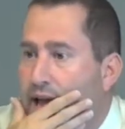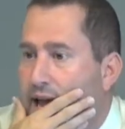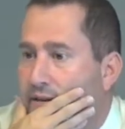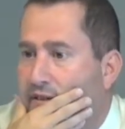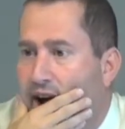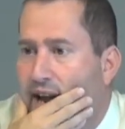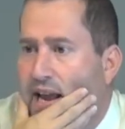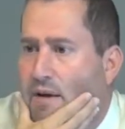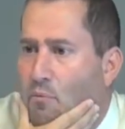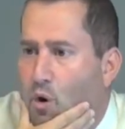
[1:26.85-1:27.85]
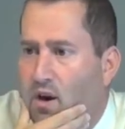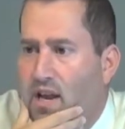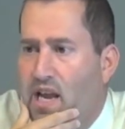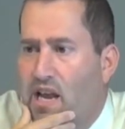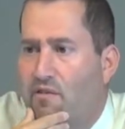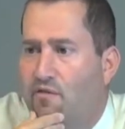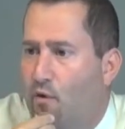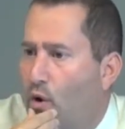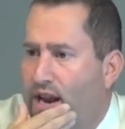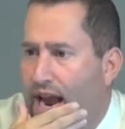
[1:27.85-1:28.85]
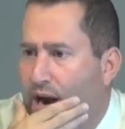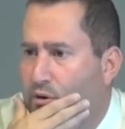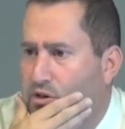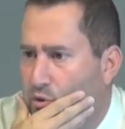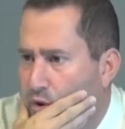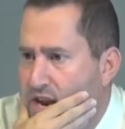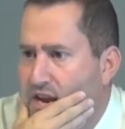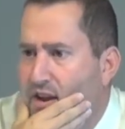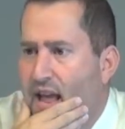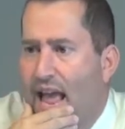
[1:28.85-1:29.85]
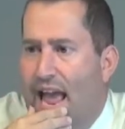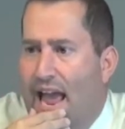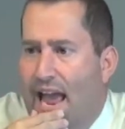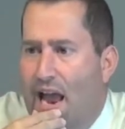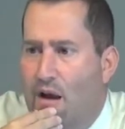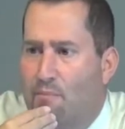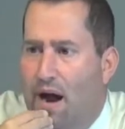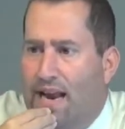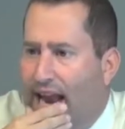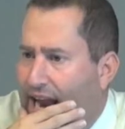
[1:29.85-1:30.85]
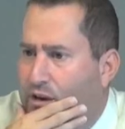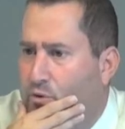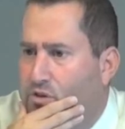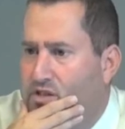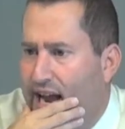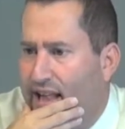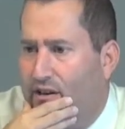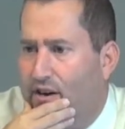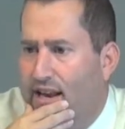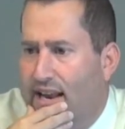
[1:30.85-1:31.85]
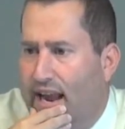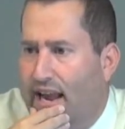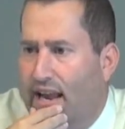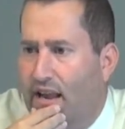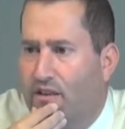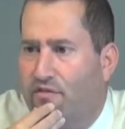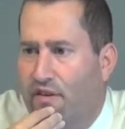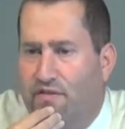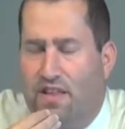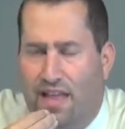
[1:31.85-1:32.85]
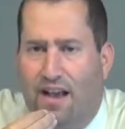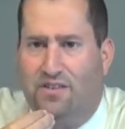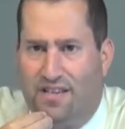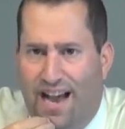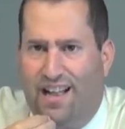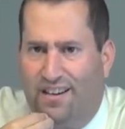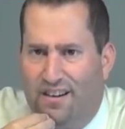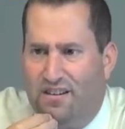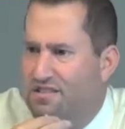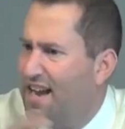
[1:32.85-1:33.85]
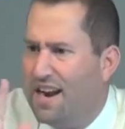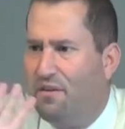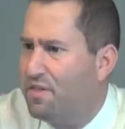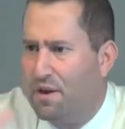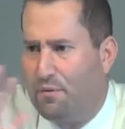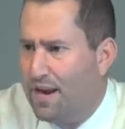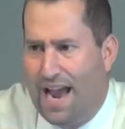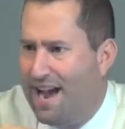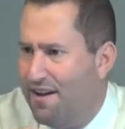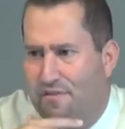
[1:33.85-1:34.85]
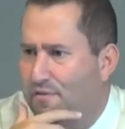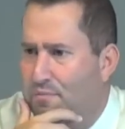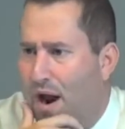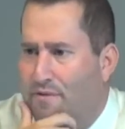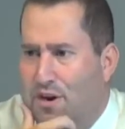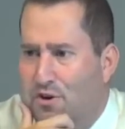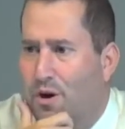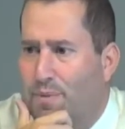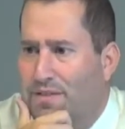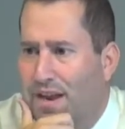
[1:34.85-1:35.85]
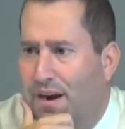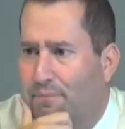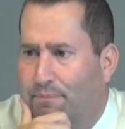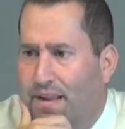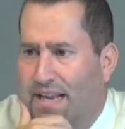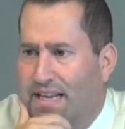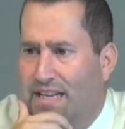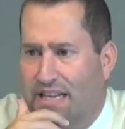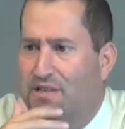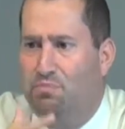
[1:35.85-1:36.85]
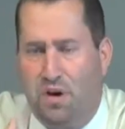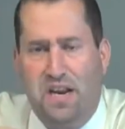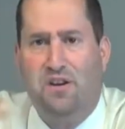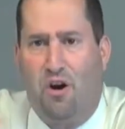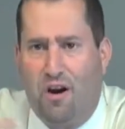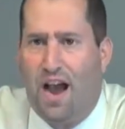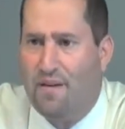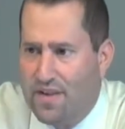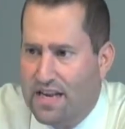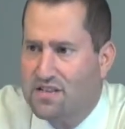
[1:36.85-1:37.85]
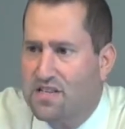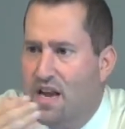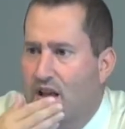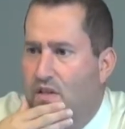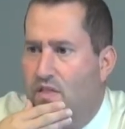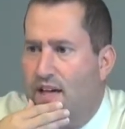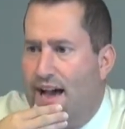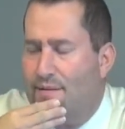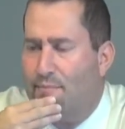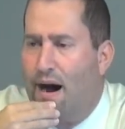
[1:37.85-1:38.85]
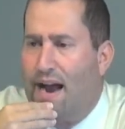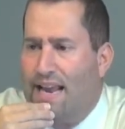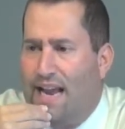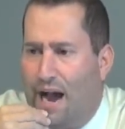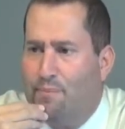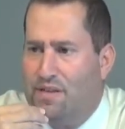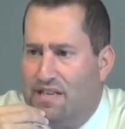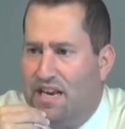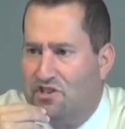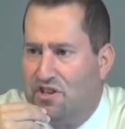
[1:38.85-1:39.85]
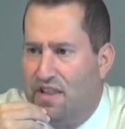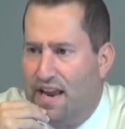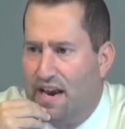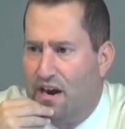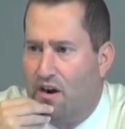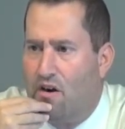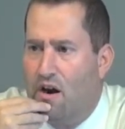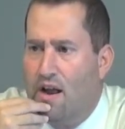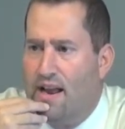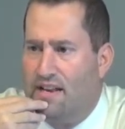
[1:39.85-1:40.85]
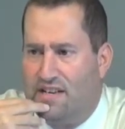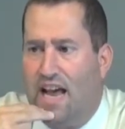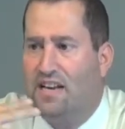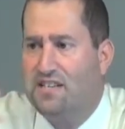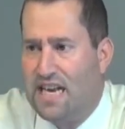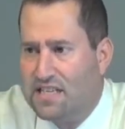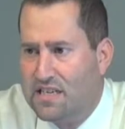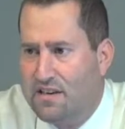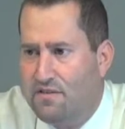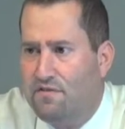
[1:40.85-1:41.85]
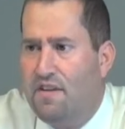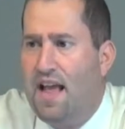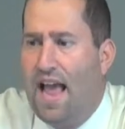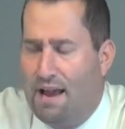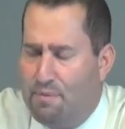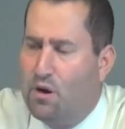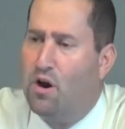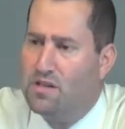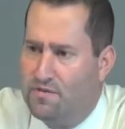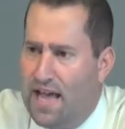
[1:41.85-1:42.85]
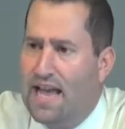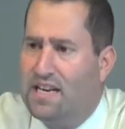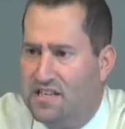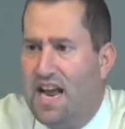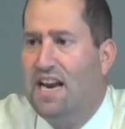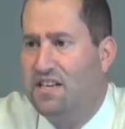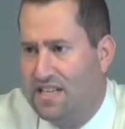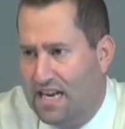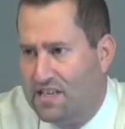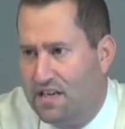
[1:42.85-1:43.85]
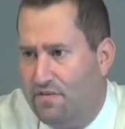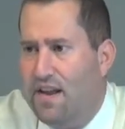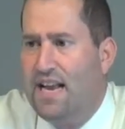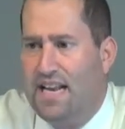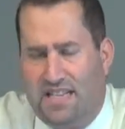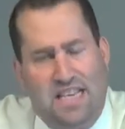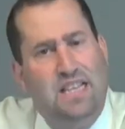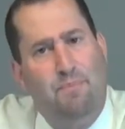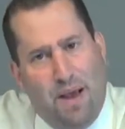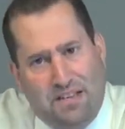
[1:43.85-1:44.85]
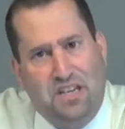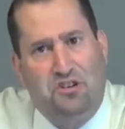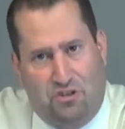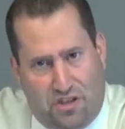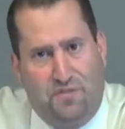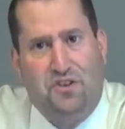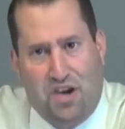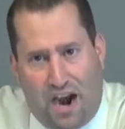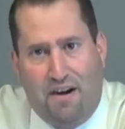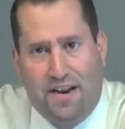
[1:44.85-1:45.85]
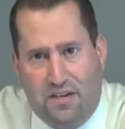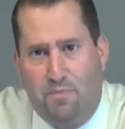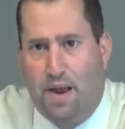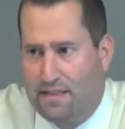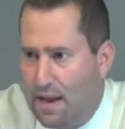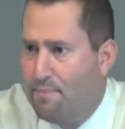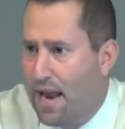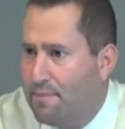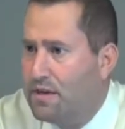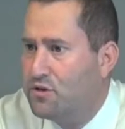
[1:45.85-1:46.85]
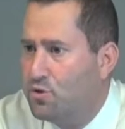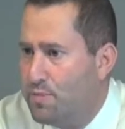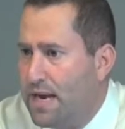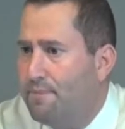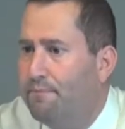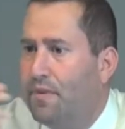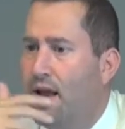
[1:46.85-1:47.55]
If I am working 40 hours a week and my annual salary is $50,000, I don't think we have private inurement there. It's pretty darn obvious that my compensation there is not excessive, and because of that, it's not excessive. It's in the best interest of the charity to make that payment to me.